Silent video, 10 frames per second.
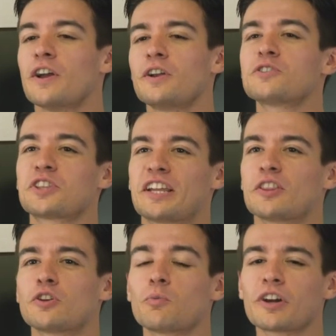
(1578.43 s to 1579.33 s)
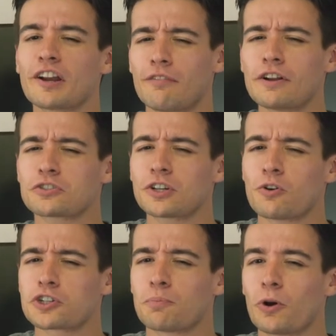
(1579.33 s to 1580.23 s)
Here's the thing. We're gonna eventually
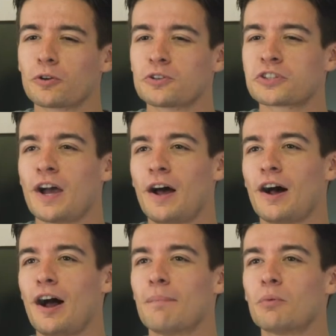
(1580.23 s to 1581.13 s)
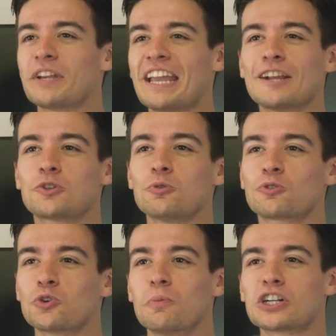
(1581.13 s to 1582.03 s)
go to spoilers, uh, but we can't do
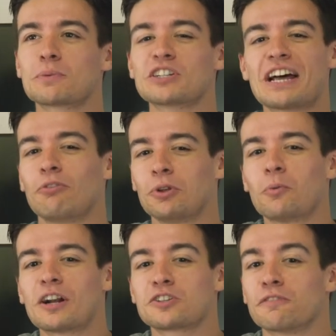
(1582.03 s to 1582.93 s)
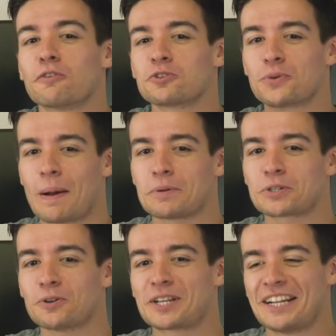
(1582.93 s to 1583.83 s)
too much because I've only watched the first two episodes.